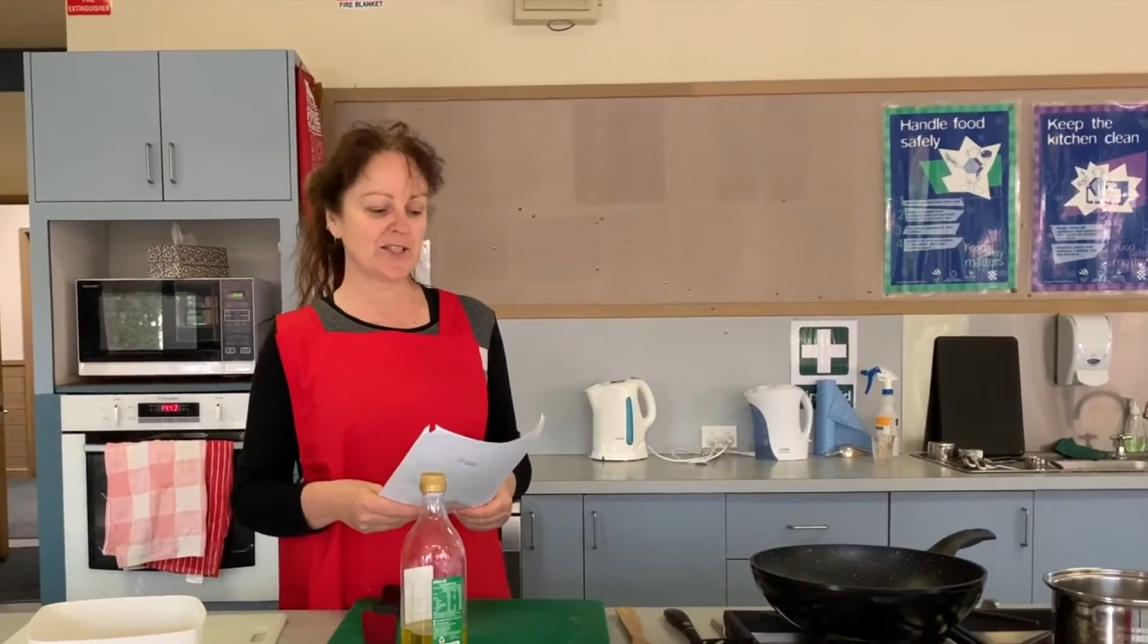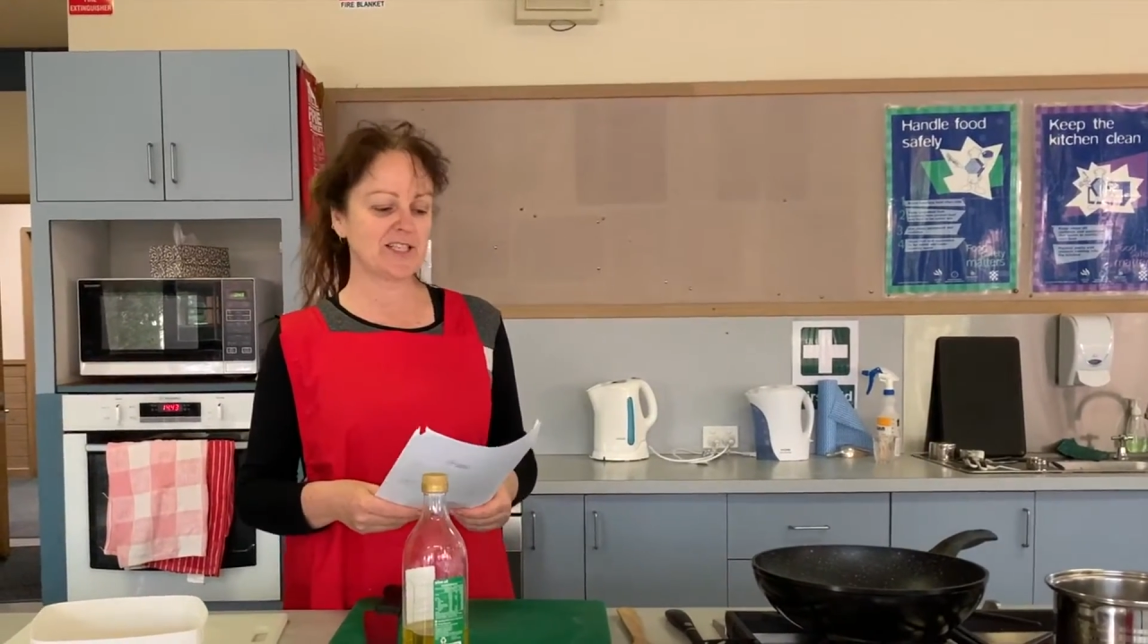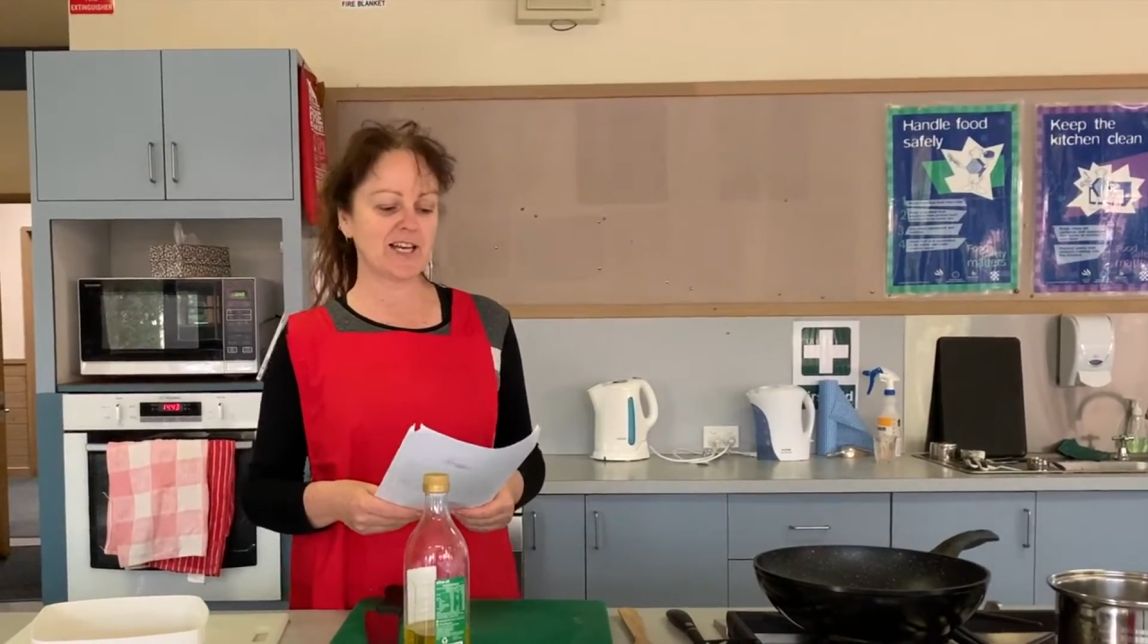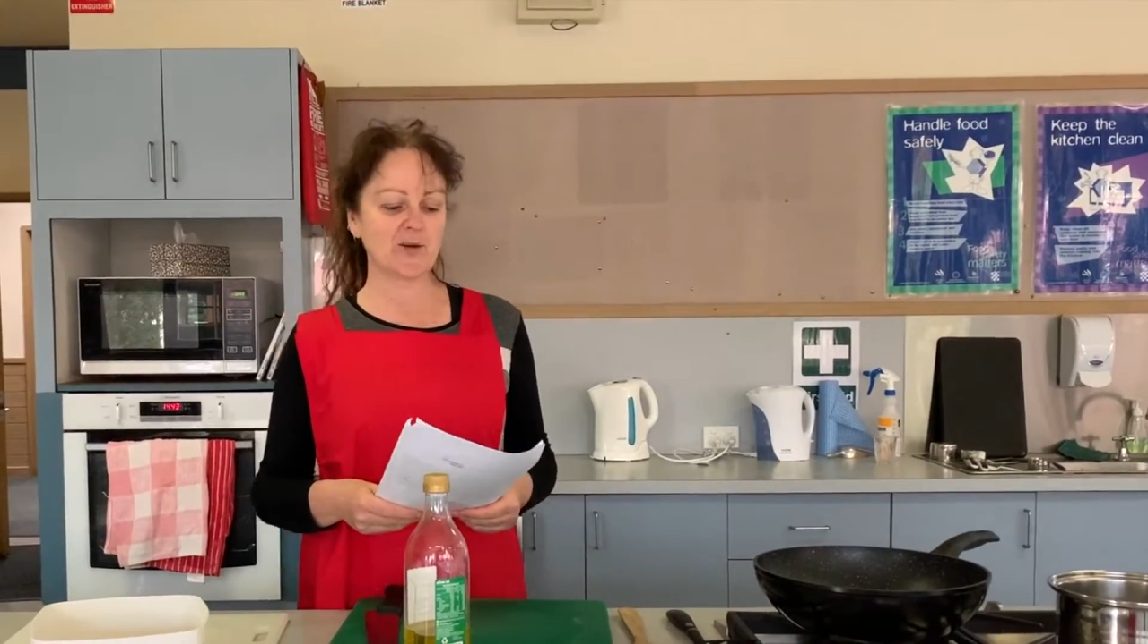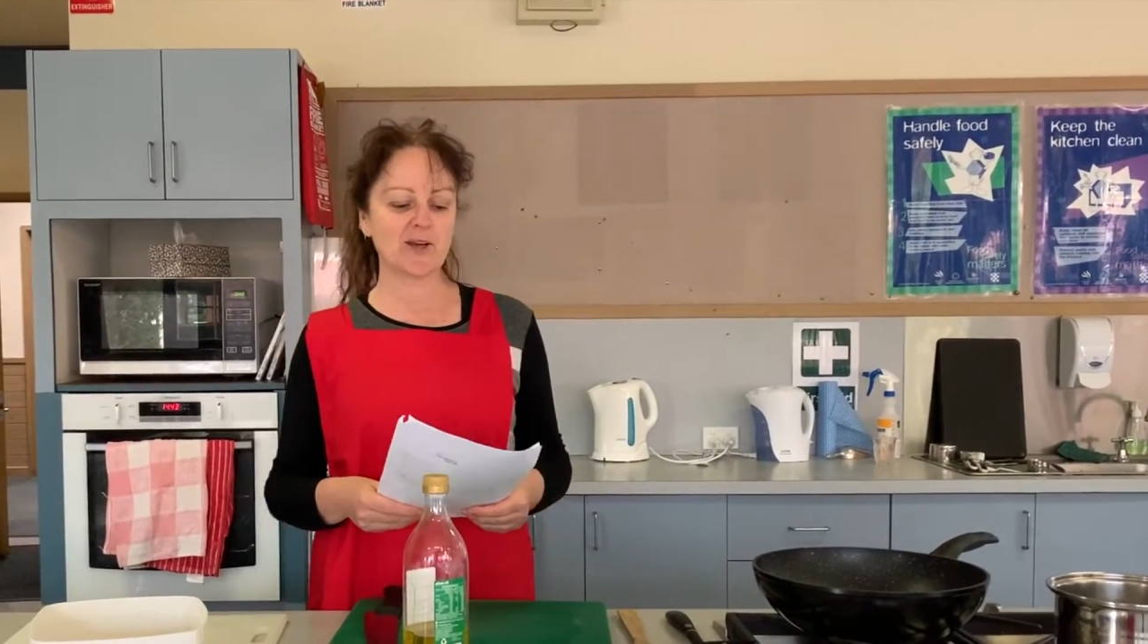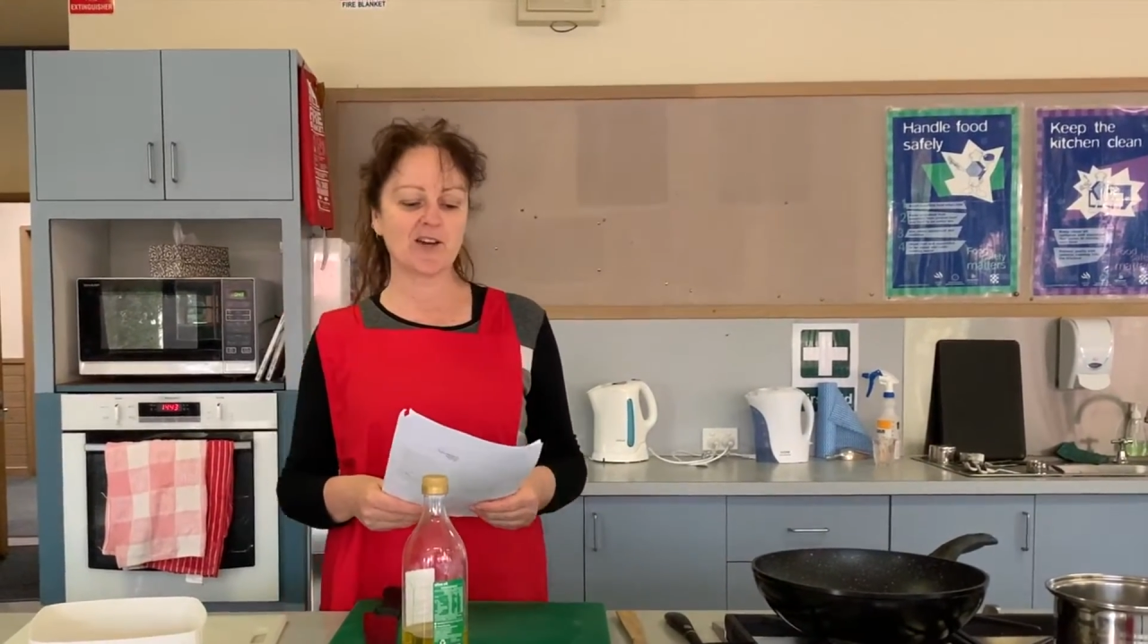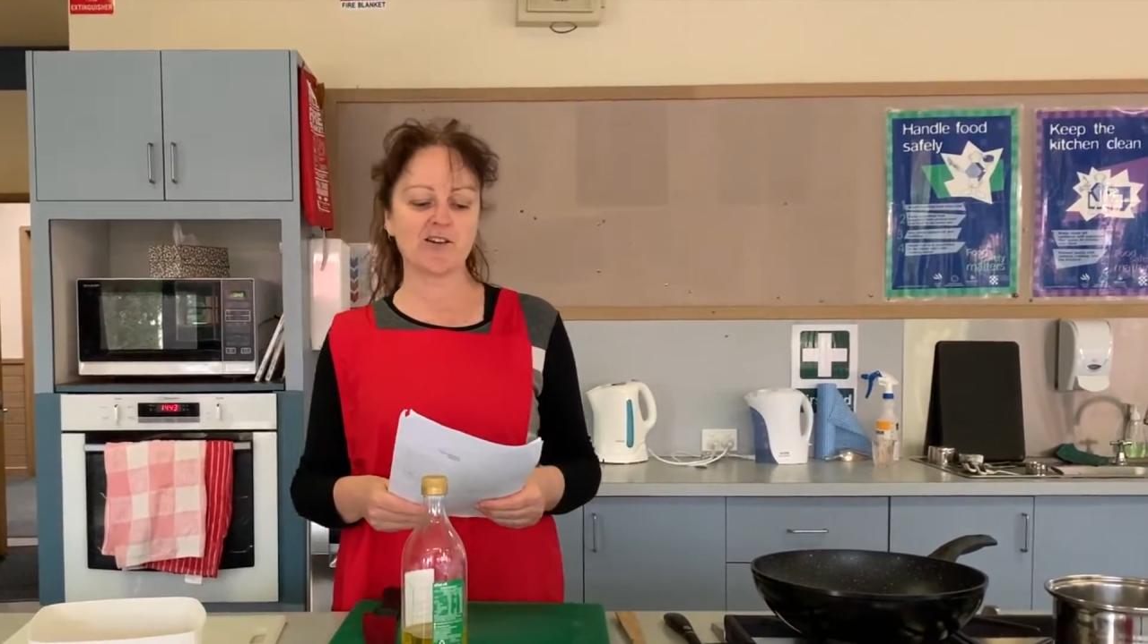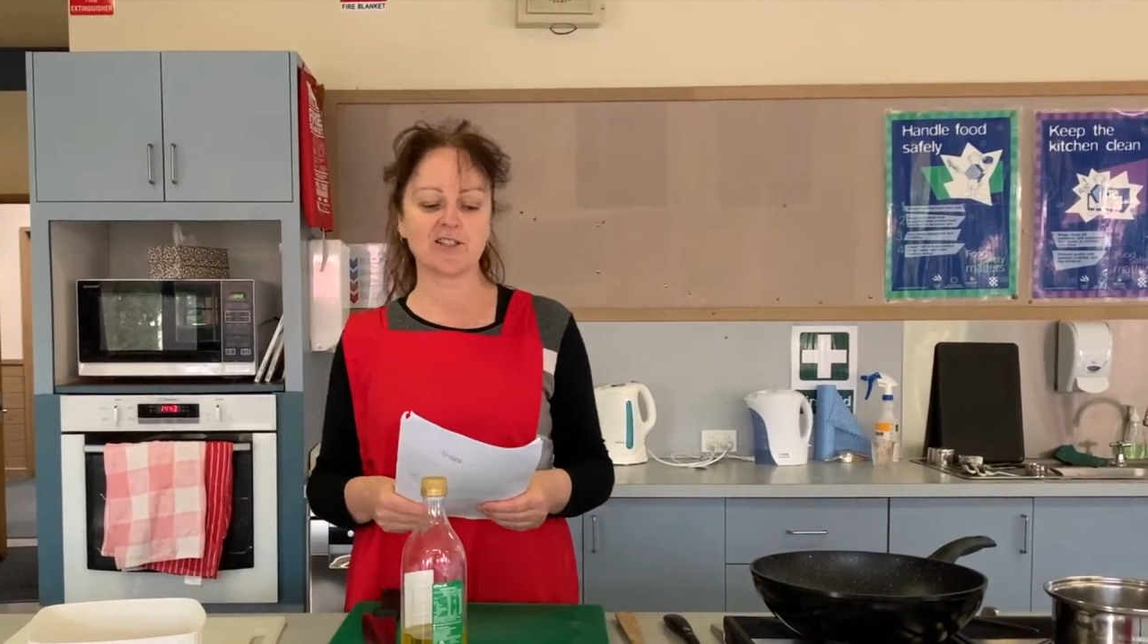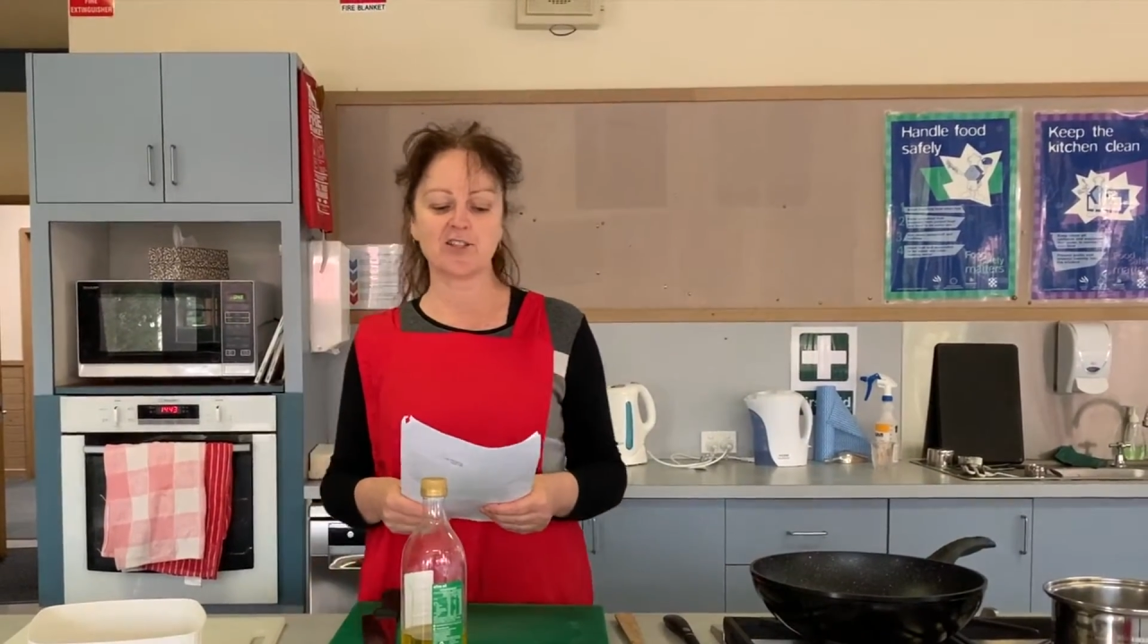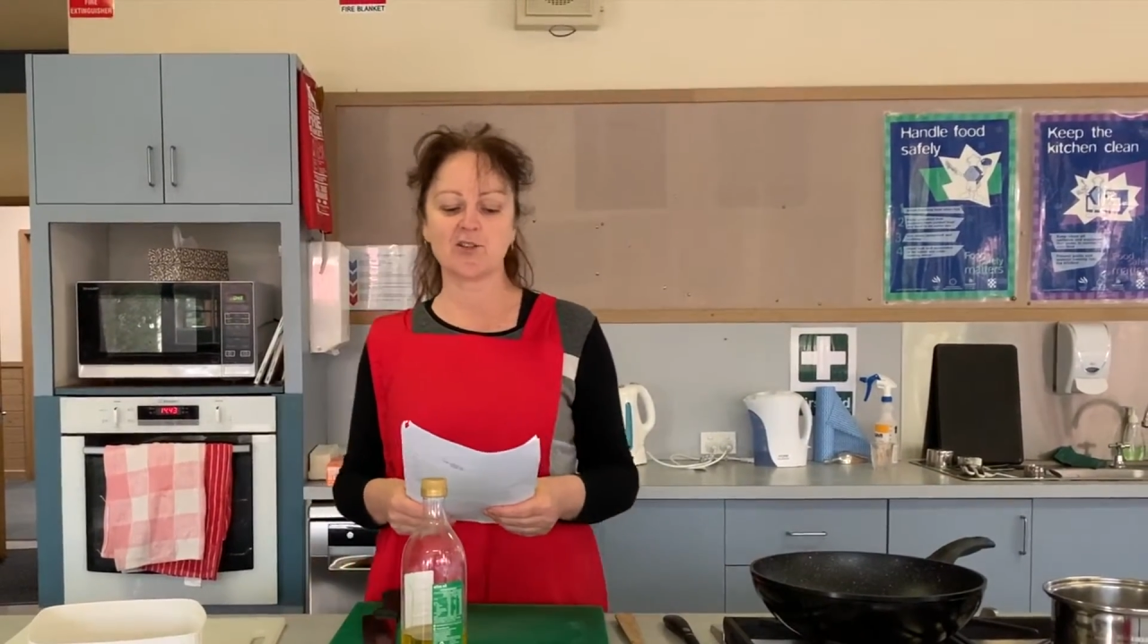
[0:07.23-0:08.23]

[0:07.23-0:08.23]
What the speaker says: Today we're going to